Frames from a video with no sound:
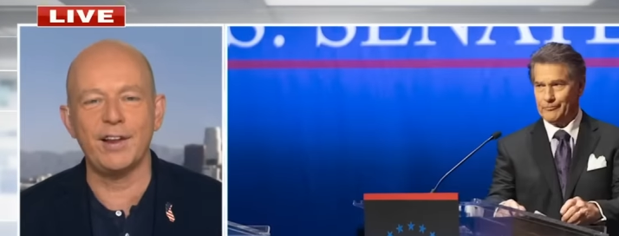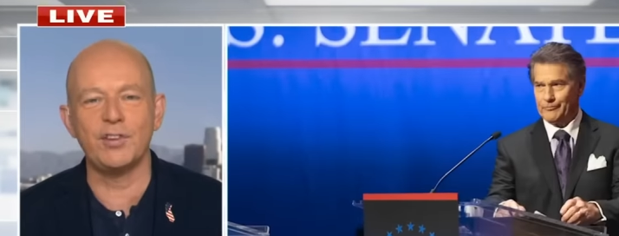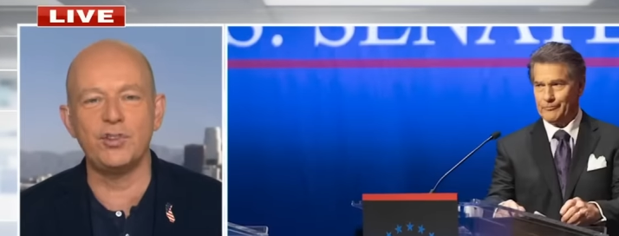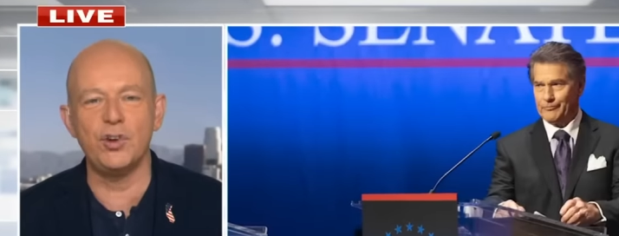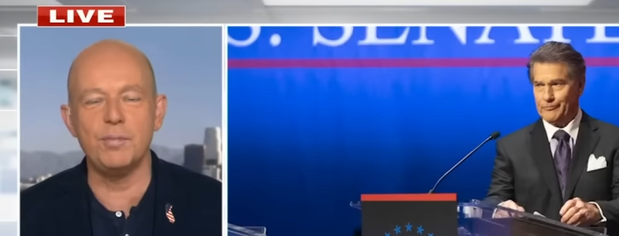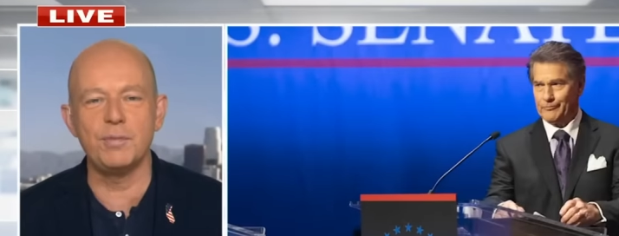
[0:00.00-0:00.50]

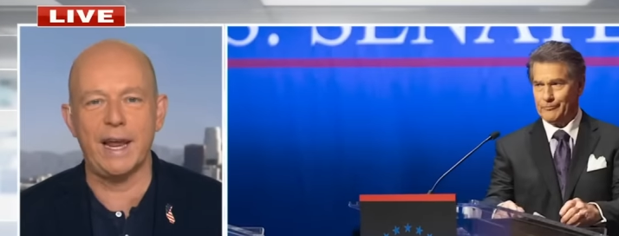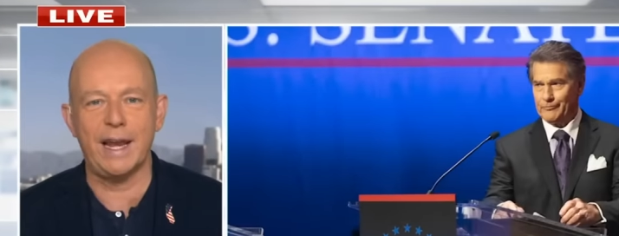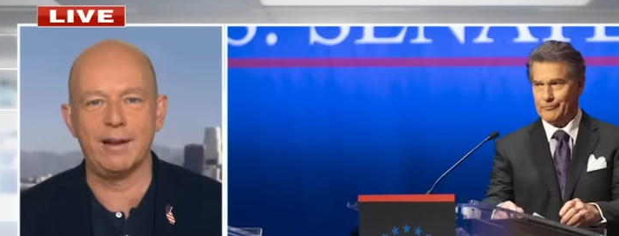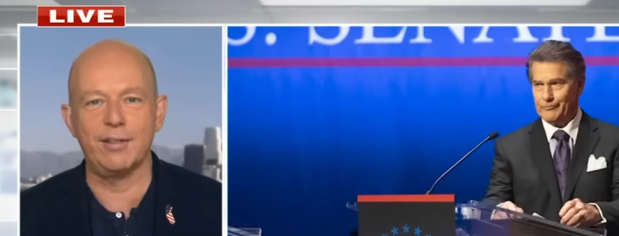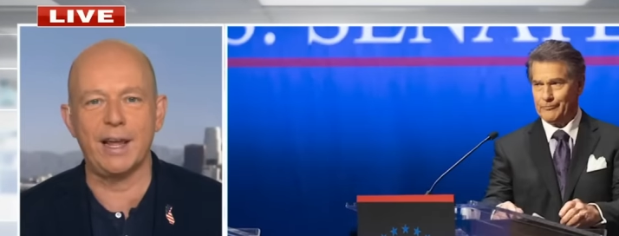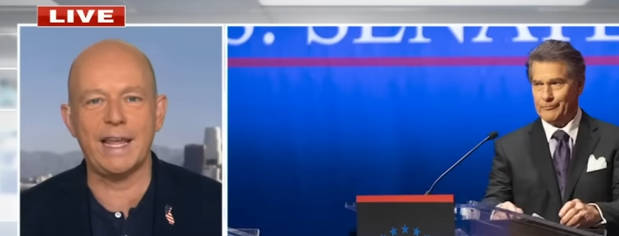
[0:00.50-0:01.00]
Speaker 1: assume,
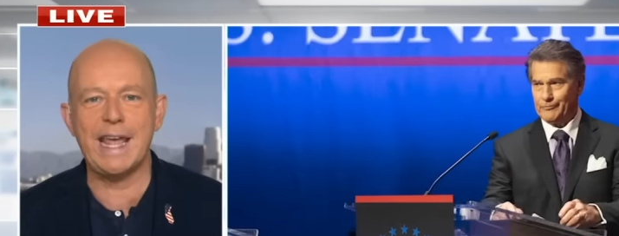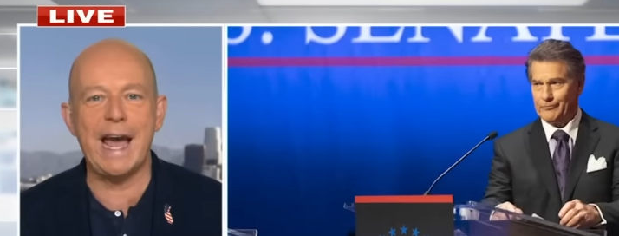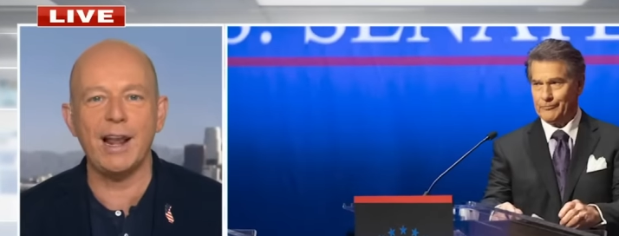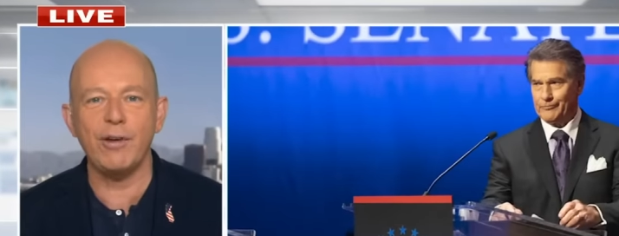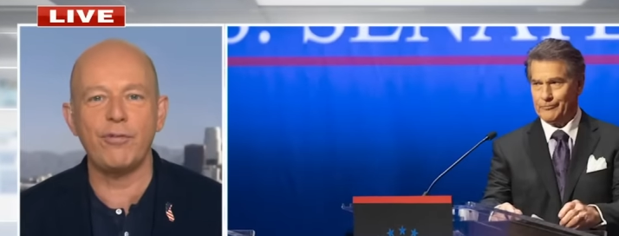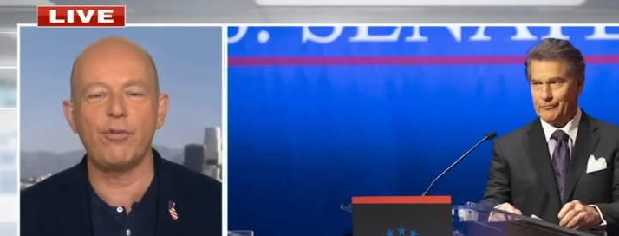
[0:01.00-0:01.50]
Dana, that
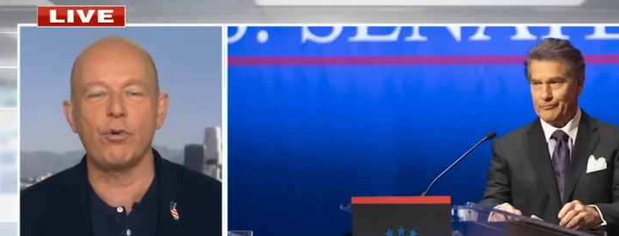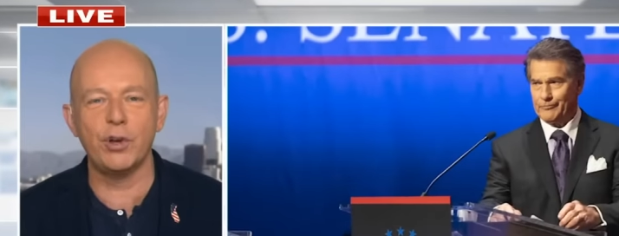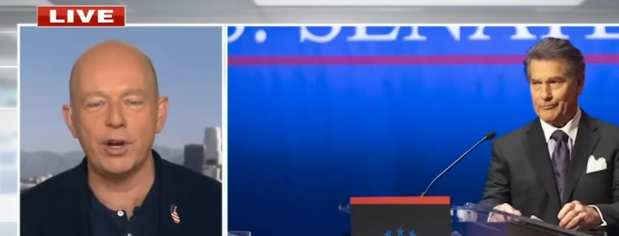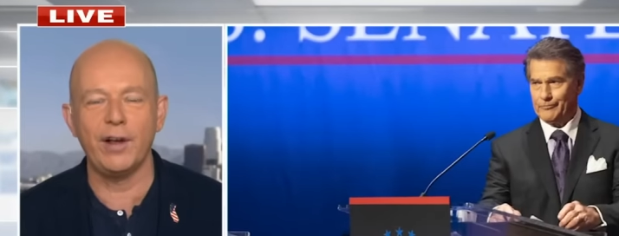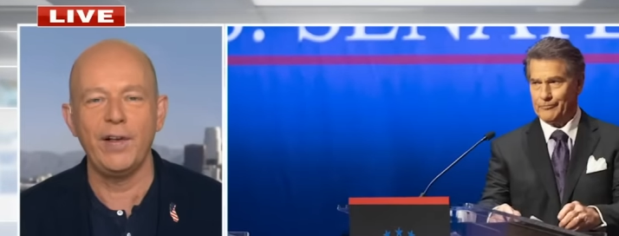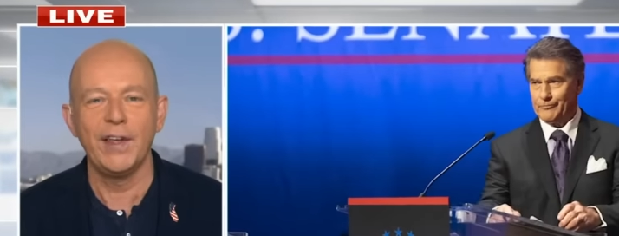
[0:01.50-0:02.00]

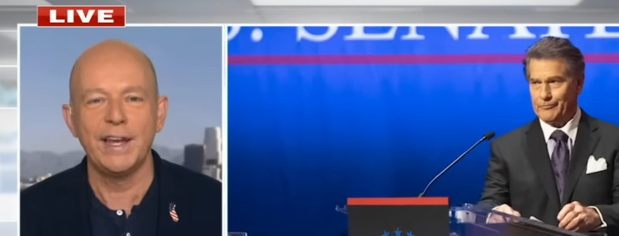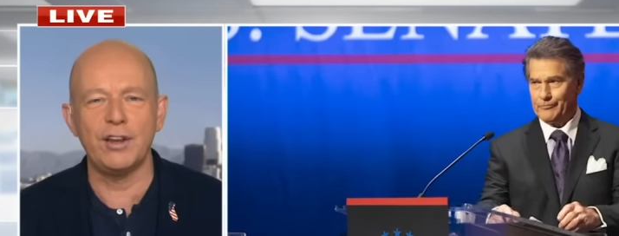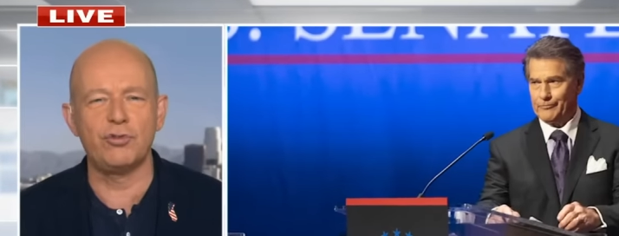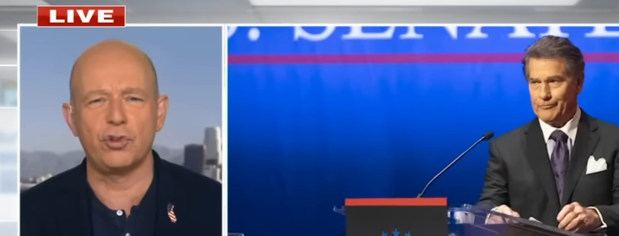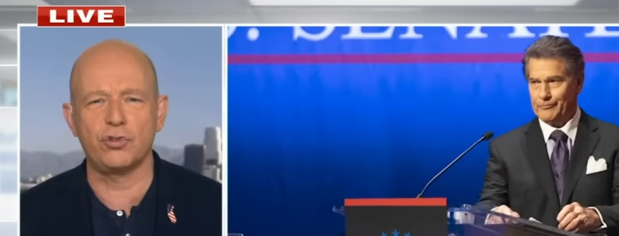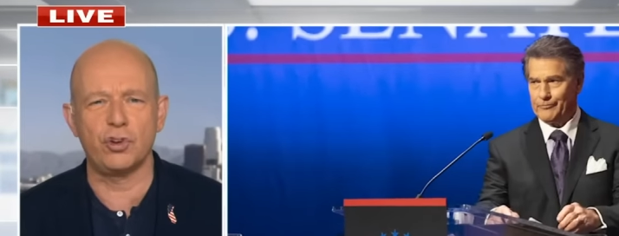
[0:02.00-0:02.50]
California
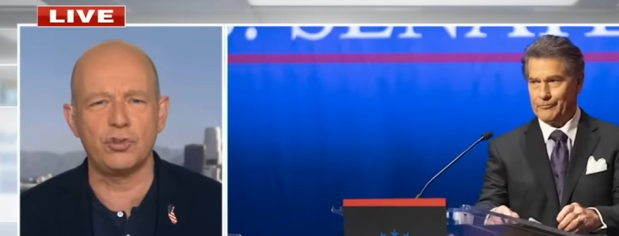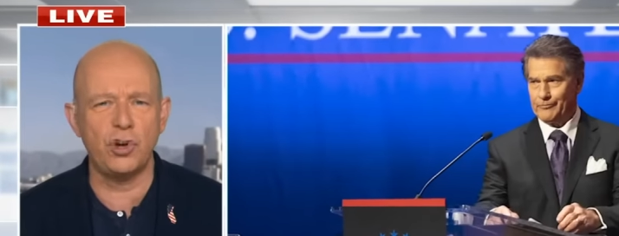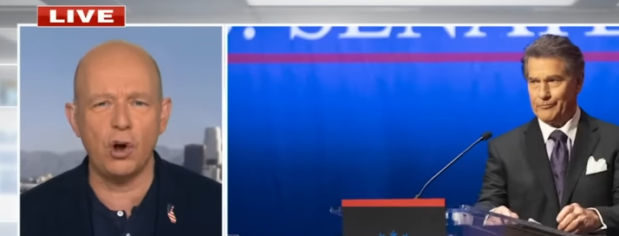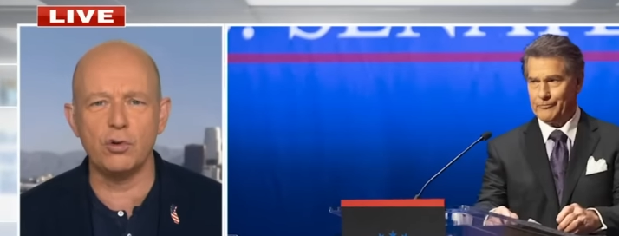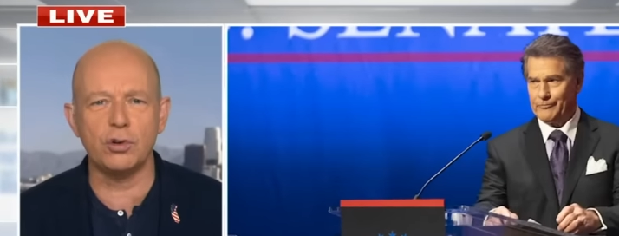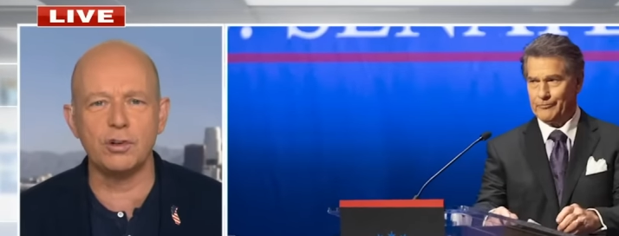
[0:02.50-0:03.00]
is just a
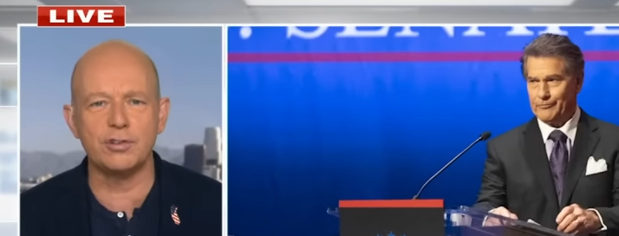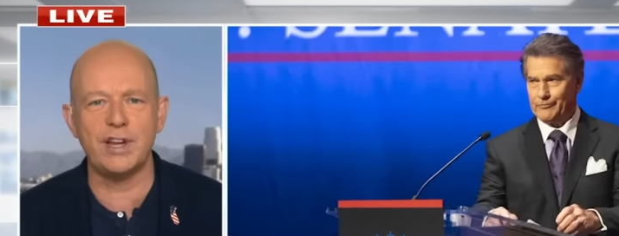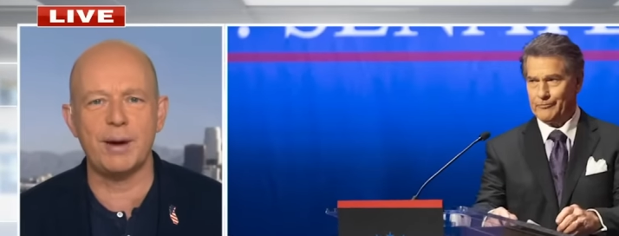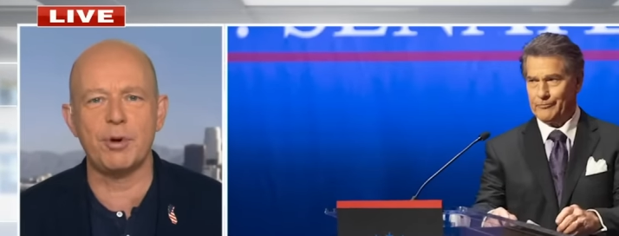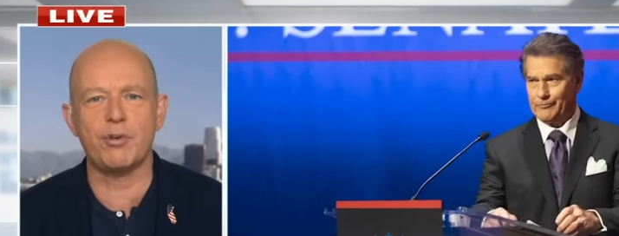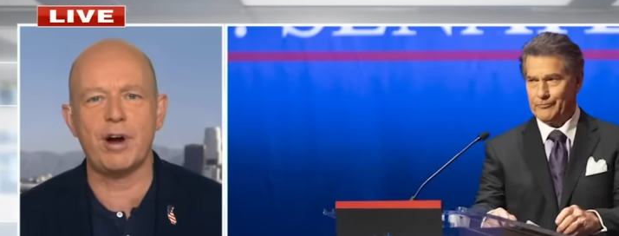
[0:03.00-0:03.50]
total
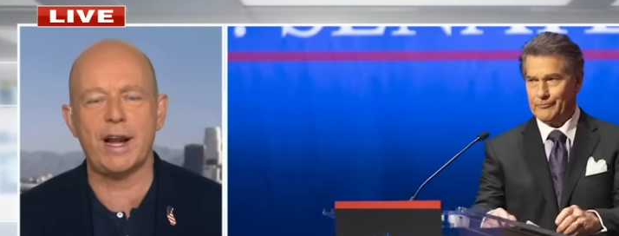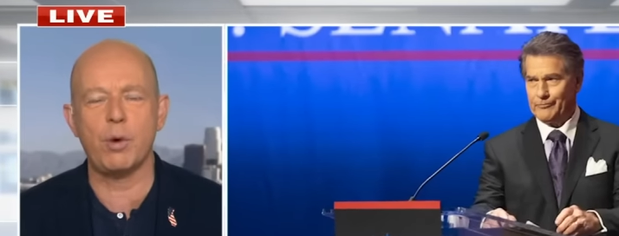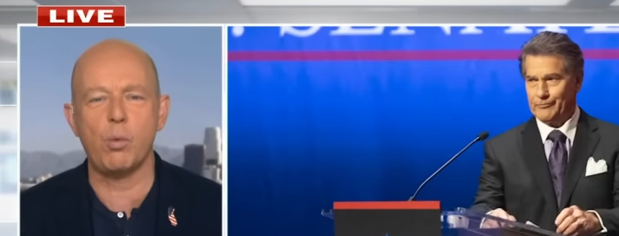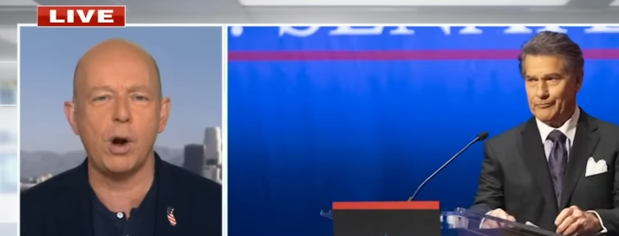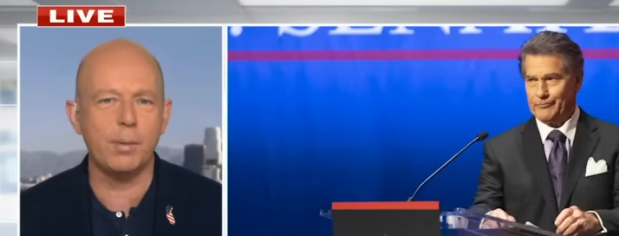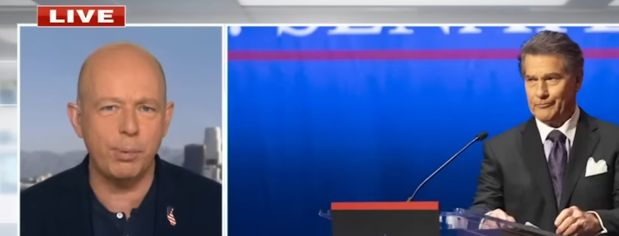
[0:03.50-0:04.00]

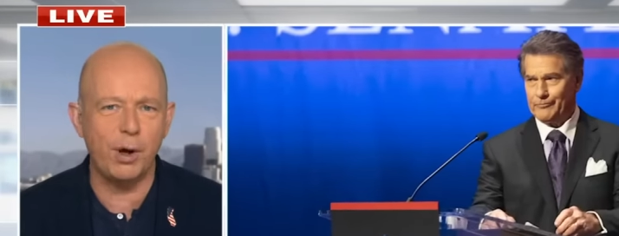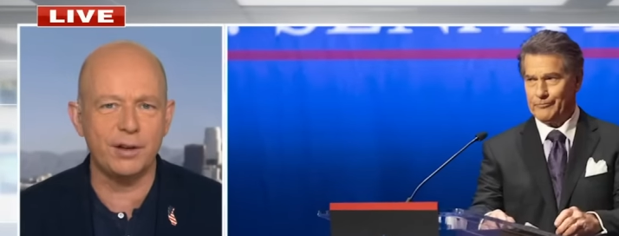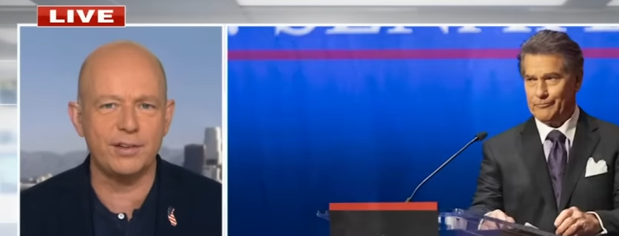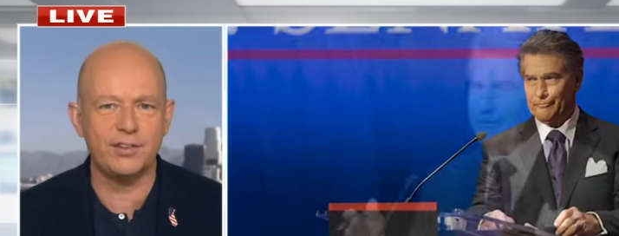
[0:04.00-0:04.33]
Democratic one party